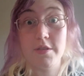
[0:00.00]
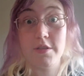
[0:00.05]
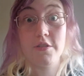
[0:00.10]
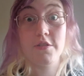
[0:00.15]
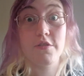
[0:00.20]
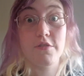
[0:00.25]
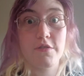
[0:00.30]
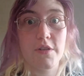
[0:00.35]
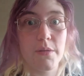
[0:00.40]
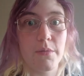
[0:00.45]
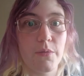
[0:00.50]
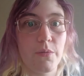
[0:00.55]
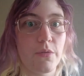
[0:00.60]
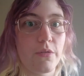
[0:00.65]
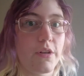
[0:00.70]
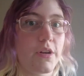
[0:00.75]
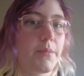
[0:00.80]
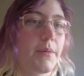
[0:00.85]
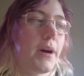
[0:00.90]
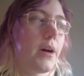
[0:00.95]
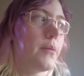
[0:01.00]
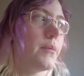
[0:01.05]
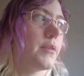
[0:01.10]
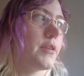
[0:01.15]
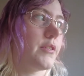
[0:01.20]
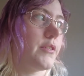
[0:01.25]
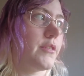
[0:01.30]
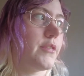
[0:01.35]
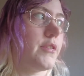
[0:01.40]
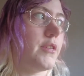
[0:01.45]
extremely worried about
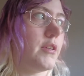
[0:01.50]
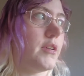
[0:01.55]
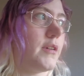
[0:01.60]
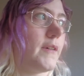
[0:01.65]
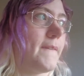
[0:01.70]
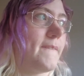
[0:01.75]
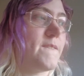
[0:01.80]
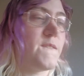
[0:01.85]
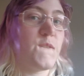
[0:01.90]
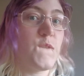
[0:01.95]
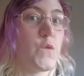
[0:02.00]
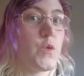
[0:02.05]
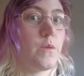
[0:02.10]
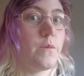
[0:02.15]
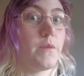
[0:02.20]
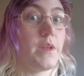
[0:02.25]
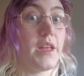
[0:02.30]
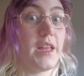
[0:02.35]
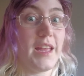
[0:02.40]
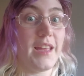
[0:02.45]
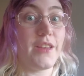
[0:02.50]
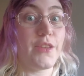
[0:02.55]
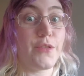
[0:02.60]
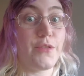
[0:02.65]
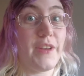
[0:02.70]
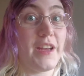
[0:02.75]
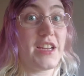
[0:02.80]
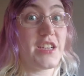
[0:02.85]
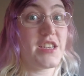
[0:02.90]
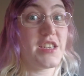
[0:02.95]
because, it's
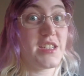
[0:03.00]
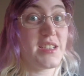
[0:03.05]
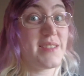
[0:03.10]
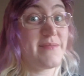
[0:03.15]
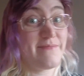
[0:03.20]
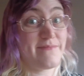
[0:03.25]
fish.